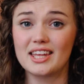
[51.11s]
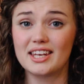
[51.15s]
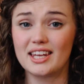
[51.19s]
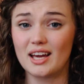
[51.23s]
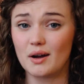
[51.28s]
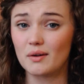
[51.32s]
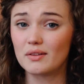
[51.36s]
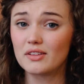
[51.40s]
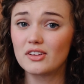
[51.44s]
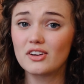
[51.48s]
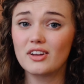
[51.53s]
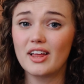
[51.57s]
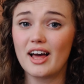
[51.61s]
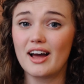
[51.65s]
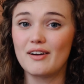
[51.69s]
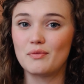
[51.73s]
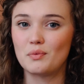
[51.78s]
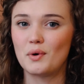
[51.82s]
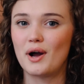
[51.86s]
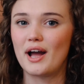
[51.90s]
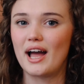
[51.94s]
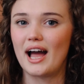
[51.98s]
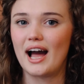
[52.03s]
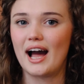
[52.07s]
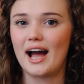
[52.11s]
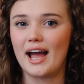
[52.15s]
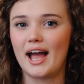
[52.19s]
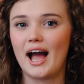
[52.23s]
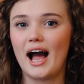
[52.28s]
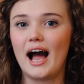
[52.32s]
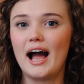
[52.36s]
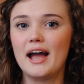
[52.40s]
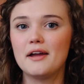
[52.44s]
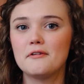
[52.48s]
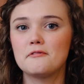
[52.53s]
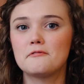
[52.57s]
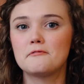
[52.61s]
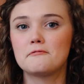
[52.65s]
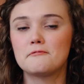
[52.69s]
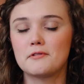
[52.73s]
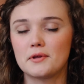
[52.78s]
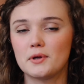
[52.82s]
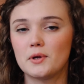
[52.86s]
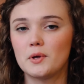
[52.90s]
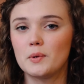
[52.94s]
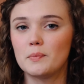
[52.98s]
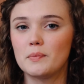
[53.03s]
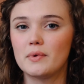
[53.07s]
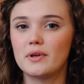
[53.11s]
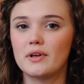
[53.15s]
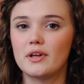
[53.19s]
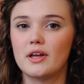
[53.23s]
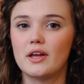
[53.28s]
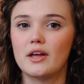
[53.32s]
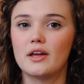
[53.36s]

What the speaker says: Now, a little FYI, I film